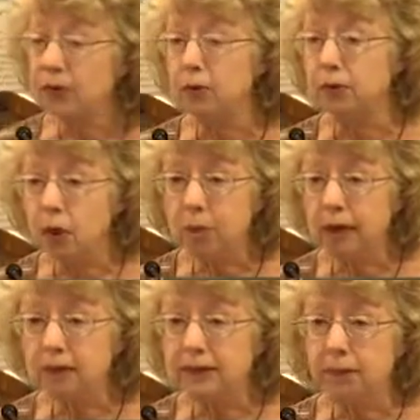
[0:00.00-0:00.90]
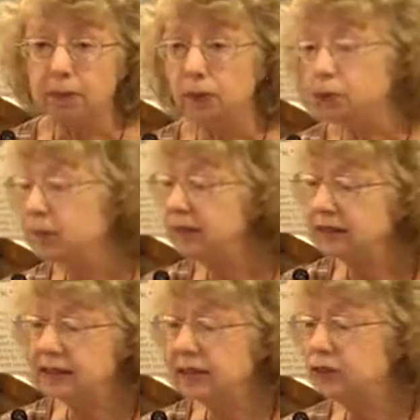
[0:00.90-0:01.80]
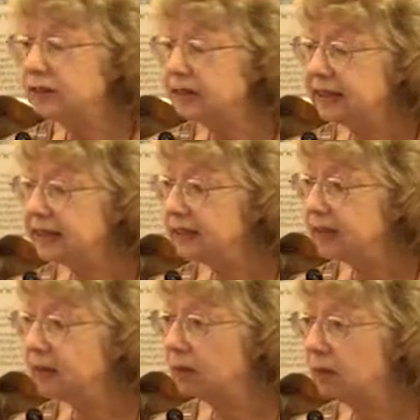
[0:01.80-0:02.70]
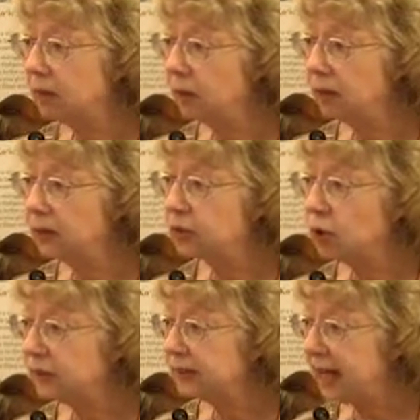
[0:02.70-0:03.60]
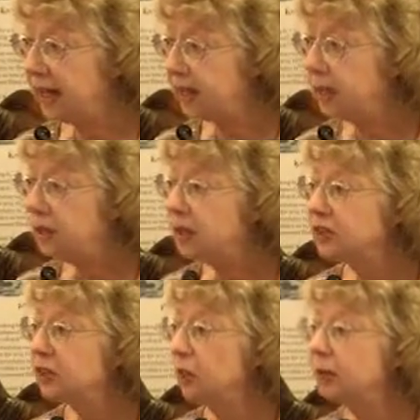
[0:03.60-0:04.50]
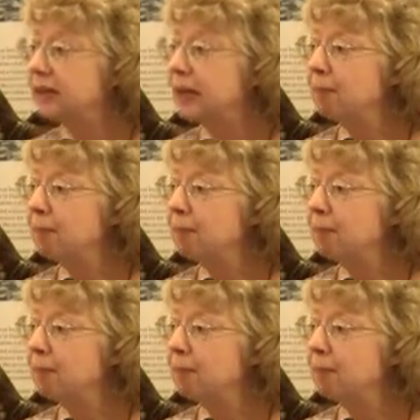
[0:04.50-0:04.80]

there were no parasail boats, we continued to see the same number of whales all day. So it was a